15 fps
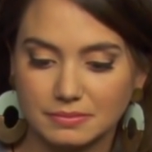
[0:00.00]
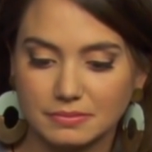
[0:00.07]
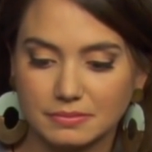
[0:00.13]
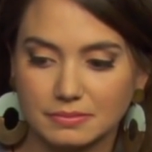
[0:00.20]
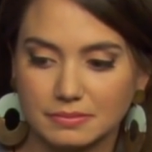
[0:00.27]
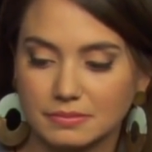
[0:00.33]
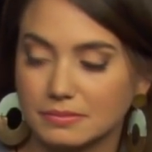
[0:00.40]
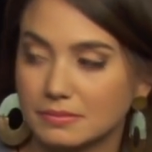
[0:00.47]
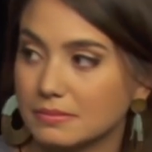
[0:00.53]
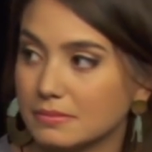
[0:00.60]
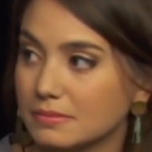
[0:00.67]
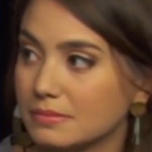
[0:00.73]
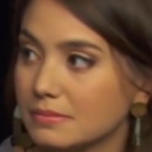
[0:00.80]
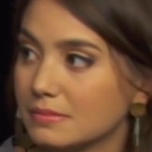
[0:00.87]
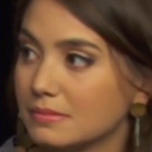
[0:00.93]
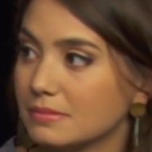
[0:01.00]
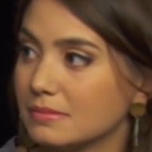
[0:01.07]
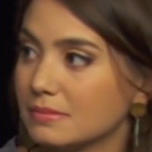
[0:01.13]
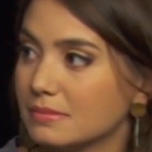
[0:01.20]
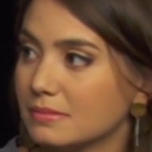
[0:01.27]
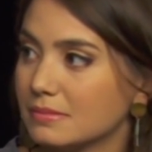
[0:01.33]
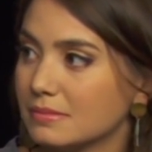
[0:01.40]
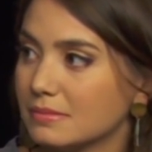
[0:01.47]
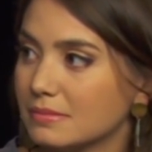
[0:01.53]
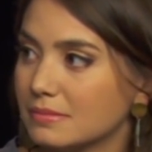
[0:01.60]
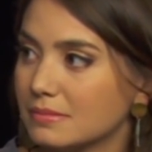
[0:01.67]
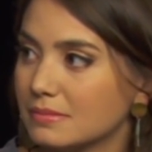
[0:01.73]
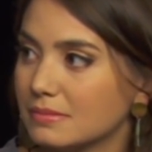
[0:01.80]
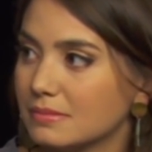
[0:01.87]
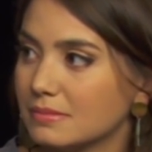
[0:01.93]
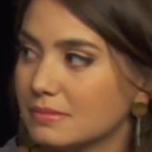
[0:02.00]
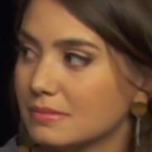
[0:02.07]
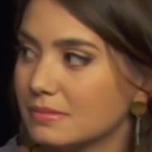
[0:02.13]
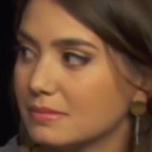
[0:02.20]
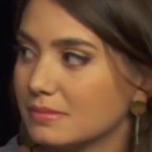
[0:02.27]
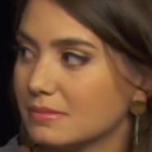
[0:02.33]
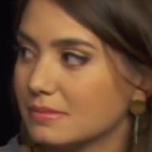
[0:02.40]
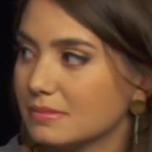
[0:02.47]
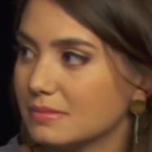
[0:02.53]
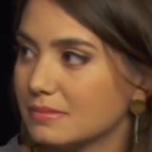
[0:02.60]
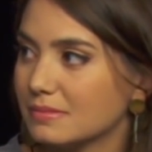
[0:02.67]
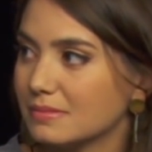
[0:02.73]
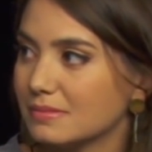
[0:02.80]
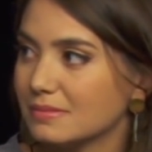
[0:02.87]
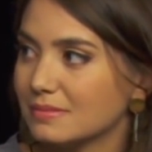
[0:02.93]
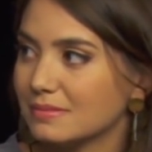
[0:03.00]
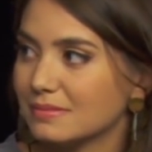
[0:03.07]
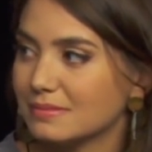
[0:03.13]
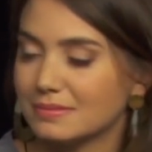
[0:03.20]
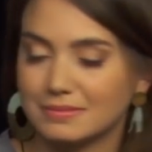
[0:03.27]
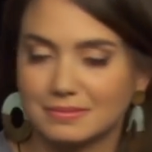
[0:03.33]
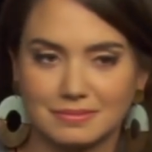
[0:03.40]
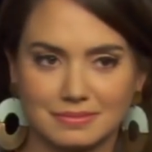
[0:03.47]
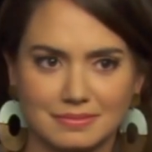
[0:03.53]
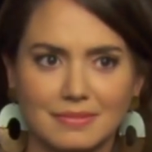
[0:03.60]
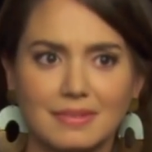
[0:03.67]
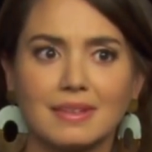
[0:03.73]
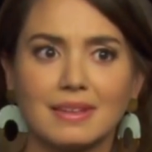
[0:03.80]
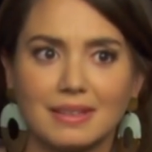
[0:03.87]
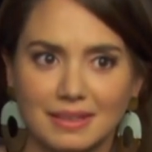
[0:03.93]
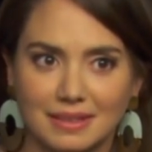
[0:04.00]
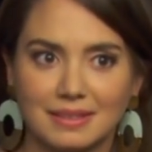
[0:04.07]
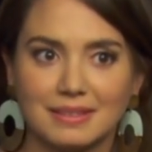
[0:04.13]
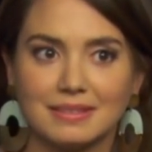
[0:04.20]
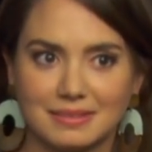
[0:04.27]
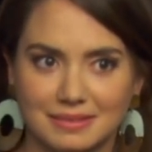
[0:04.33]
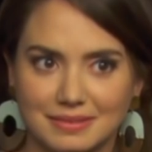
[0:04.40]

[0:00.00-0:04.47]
No words are spoken by the person on screen.